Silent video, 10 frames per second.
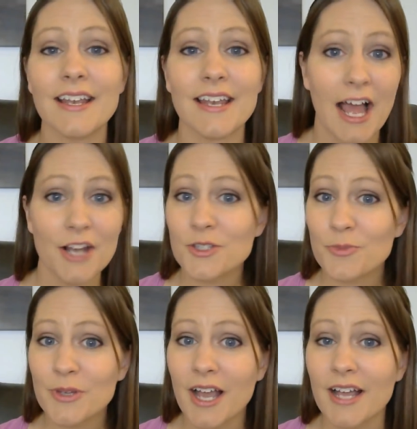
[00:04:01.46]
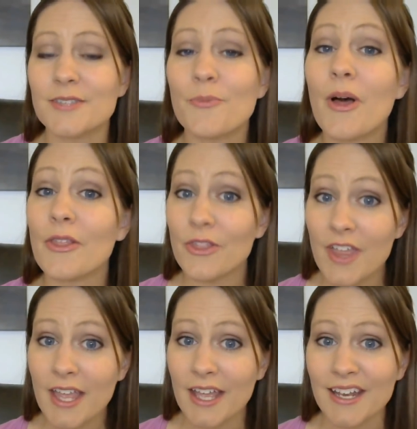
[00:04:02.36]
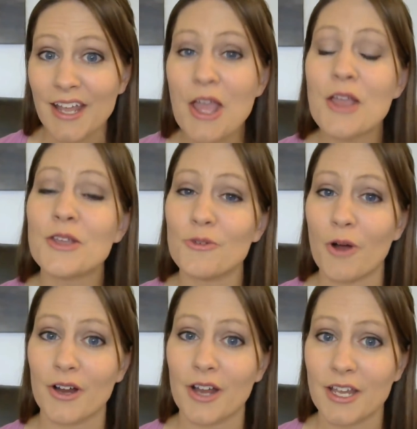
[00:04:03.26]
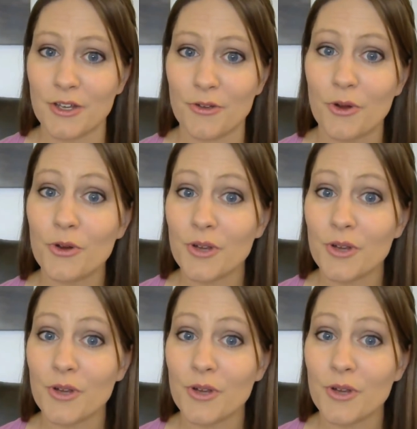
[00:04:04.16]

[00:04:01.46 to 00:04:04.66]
not just because, but then you are a new